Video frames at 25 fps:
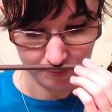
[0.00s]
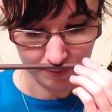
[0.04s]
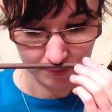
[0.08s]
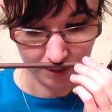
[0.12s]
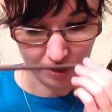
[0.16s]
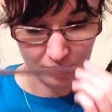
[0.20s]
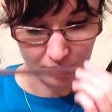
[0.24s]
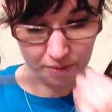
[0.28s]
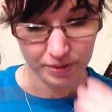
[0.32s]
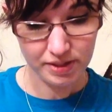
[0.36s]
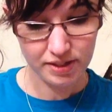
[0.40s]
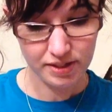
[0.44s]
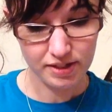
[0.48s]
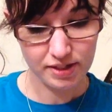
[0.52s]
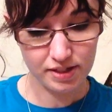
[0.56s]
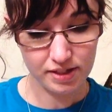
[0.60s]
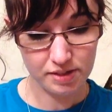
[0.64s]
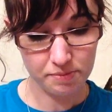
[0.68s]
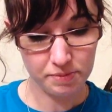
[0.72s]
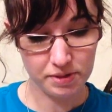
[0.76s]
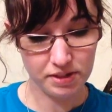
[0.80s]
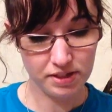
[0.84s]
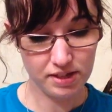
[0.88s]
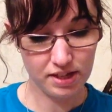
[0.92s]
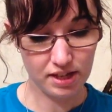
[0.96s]
I wouldn't say it
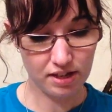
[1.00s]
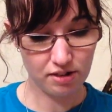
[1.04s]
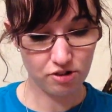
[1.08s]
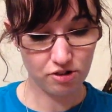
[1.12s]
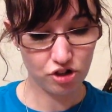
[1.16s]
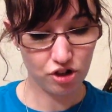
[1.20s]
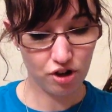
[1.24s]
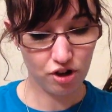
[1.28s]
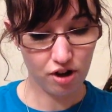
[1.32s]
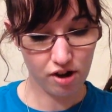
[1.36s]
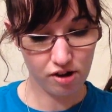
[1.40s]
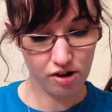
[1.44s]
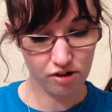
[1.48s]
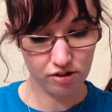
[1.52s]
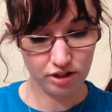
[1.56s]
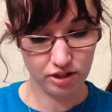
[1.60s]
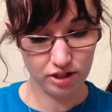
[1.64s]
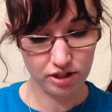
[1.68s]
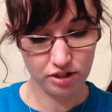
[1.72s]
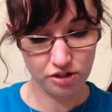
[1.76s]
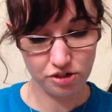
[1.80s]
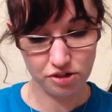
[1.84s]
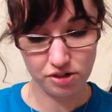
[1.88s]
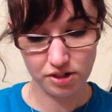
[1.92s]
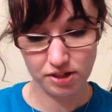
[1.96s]
smells like chocolate.
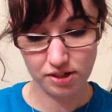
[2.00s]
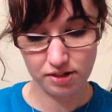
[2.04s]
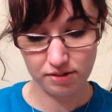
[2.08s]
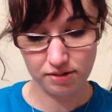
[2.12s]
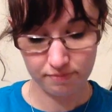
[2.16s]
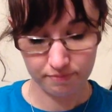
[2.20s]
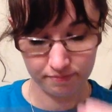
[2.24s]
It just,